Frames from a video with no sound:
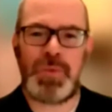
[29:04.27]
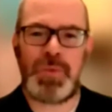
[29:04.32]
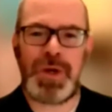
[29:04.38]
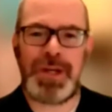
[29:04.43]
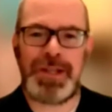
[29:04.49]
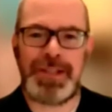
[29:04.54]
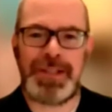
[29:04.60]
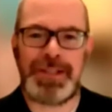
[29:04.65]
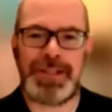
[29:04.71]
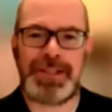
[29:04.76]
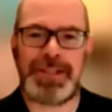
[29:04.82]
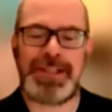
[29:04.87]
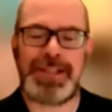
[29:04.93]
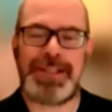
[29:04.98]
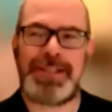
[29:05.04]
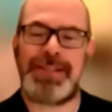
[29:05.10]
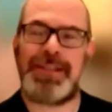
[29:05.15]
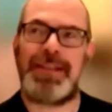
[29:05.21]

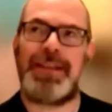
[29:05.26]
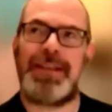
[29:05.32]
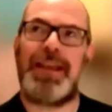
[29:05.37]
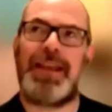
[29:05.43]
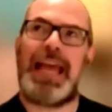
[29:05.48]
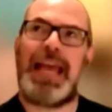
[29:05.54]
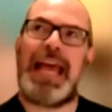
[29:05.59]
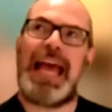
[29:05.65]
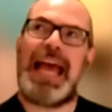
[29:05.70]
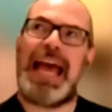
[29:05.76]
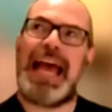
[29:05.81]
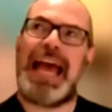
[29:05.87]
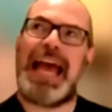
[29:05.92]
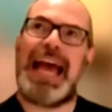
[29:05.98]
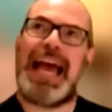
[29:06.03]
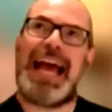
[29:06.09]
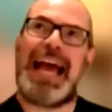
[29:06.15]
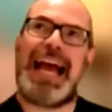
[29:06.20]
works,
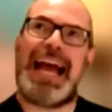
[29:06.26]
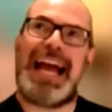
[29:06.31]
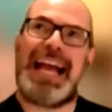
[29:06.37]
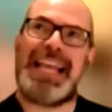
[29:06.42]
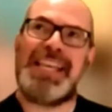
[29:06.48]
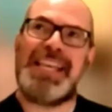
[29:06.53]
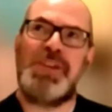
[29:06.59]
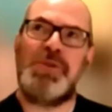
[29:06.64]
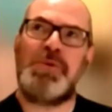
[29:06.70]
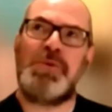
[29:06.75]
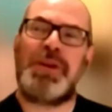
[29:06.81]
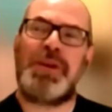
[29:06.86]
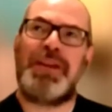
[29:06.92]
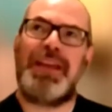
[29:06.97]
you